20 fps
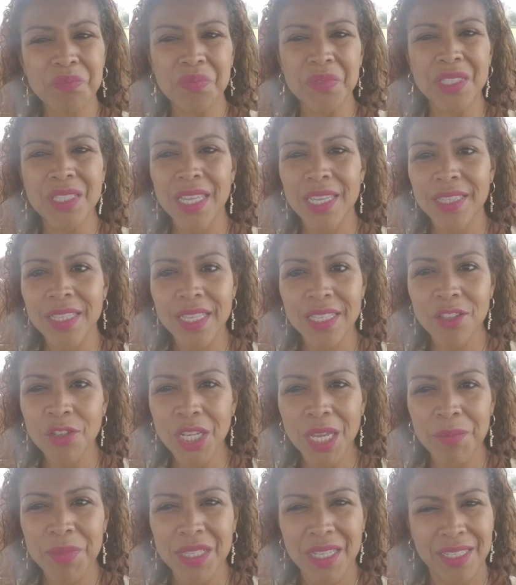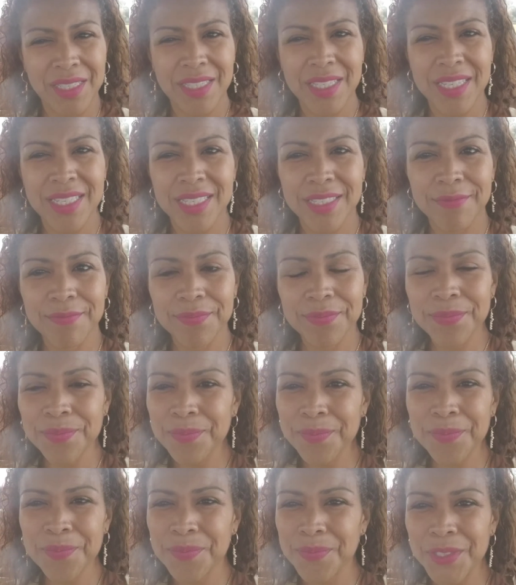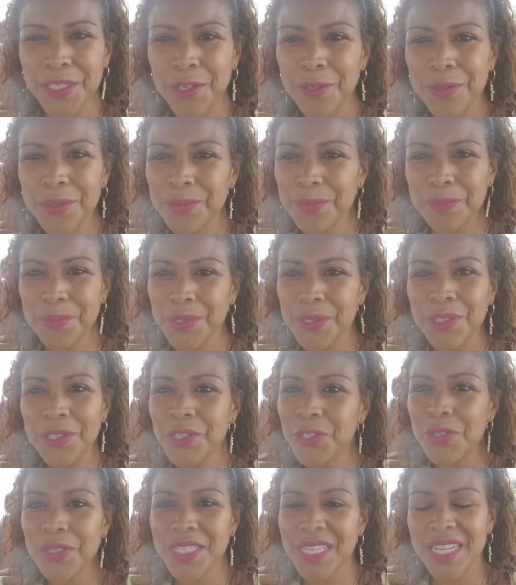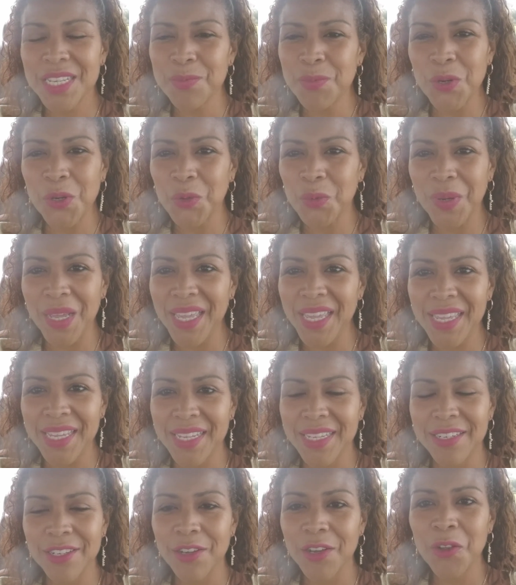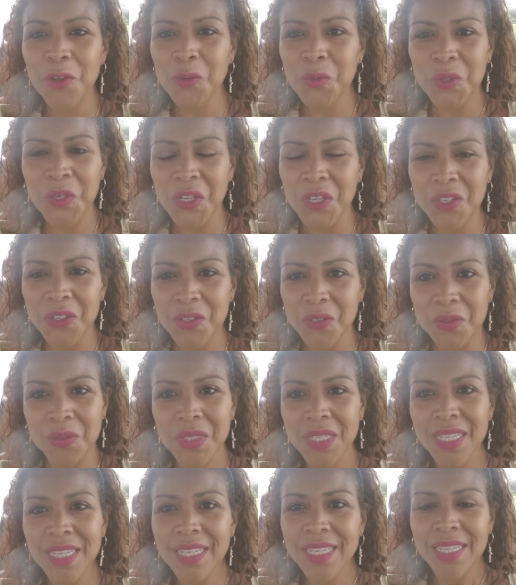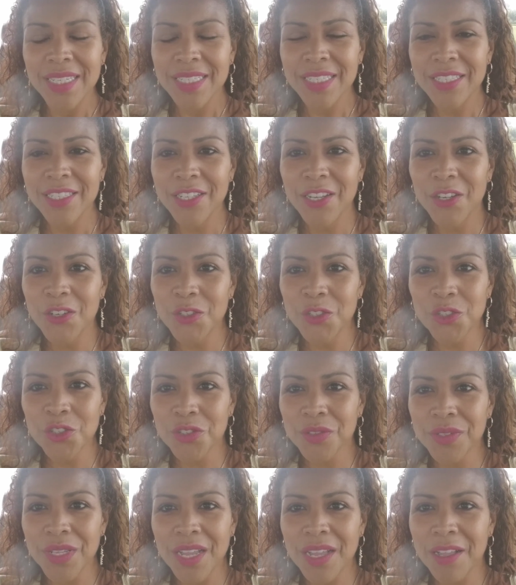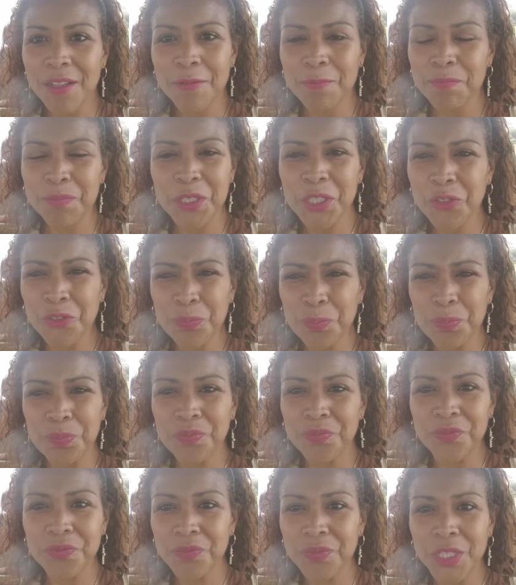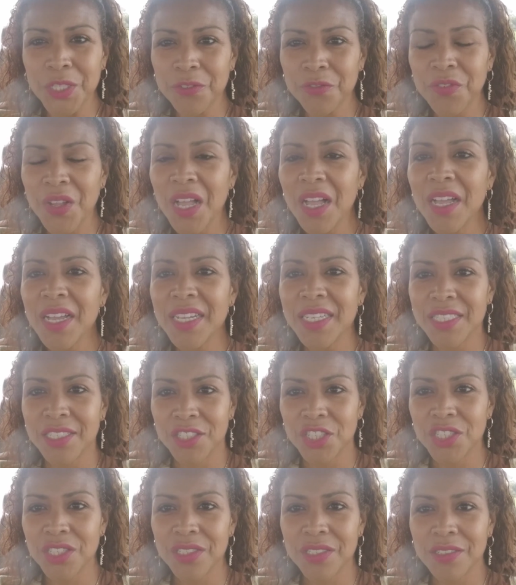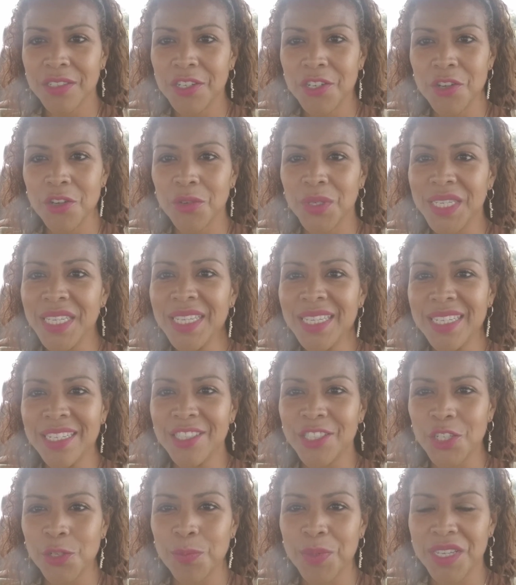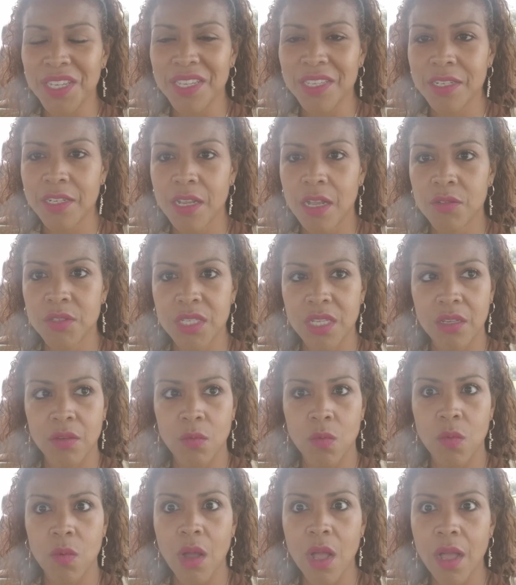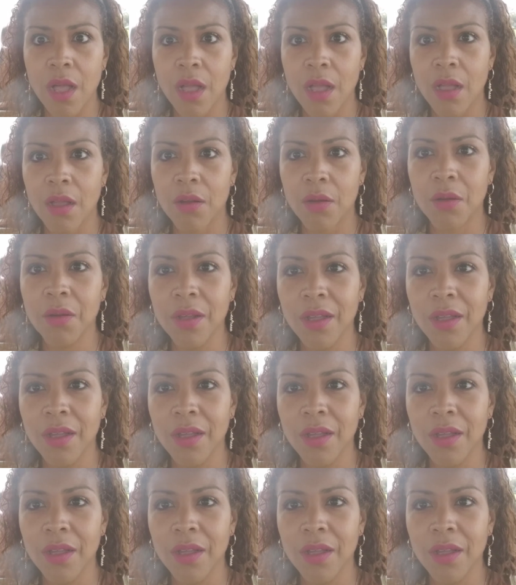then they look at me like this, don't lose any more weight. Oh no, you're fine. Just, eat a little bit. I was like, wow.